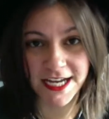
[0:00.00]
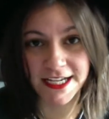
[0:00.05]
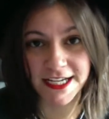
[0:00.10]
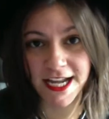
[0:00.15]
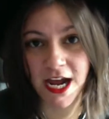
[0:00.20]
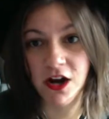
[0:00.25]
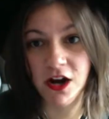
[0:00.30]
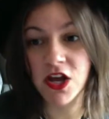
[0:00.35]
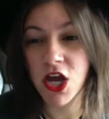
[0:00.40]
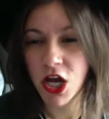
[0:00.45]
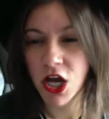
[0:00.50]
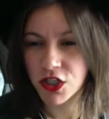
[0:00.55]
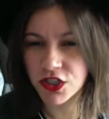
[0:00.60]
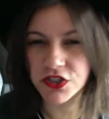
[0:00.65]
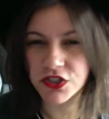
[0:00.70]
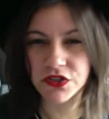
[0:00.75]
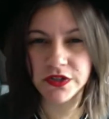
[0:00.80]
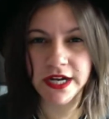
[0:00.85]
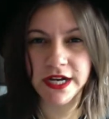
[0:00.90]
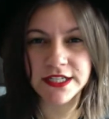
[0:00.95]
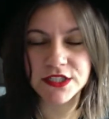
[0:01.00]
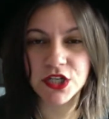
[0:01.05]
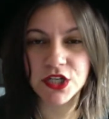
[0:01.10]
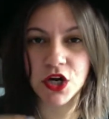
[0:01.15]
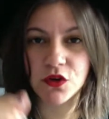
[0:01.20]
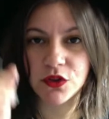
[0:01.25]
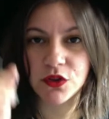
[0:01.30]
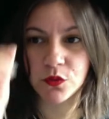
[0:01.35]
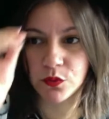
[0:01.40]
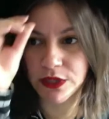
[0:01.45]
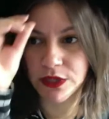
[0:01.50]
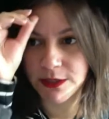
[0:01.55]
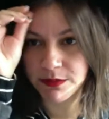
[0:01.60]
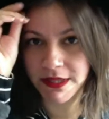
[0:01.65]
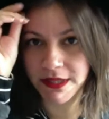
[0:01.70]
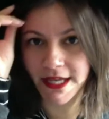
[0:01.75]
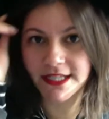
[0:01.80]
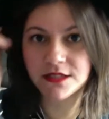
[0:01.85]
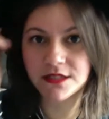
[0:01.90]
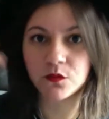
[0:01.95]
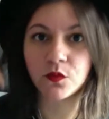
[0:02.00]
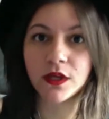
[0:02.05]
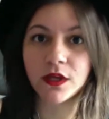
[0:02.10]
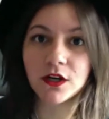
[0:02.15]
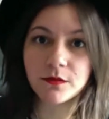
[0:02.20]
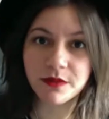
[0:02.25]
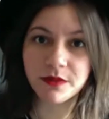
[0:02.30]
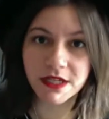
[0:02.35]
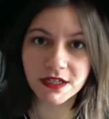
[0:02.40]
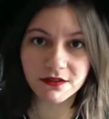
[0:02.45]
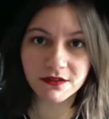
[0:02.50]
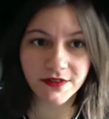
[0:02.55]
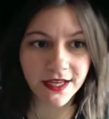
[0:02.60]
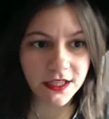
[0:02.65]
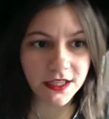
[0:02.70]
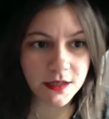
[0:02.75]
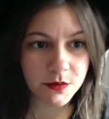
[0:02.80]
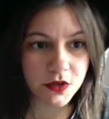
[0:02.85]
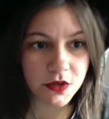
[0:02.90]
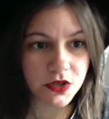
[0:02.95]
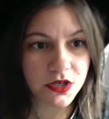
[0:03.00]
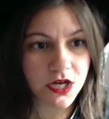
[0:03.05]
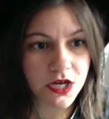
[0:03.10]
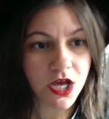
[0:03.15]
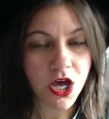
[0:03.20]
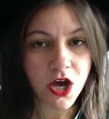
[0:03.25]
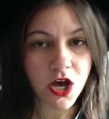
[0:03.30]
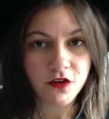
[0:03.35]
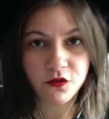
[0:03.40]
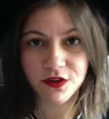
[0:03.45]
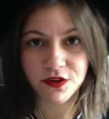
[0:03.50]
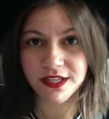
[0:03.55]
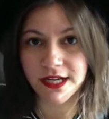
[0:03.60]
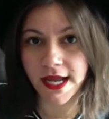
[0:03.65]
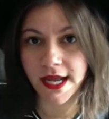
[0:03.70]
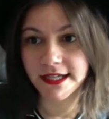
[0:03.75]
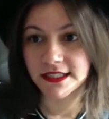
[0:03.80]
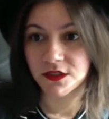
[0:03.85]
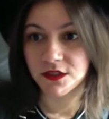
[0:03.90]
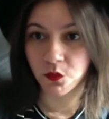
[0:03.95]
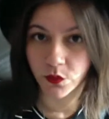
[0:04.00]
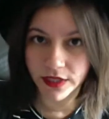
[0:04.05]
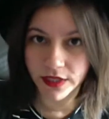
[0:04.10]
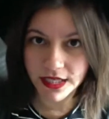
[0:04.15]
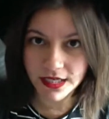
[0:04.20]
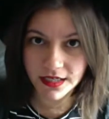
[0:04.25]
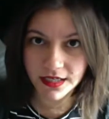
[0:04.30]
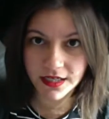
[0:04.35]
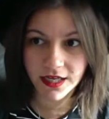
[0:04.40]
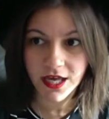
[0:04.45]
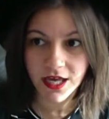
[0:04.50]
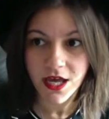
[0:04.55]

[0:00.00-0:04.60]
Now, just so you guys know, the replays will be available for the next week.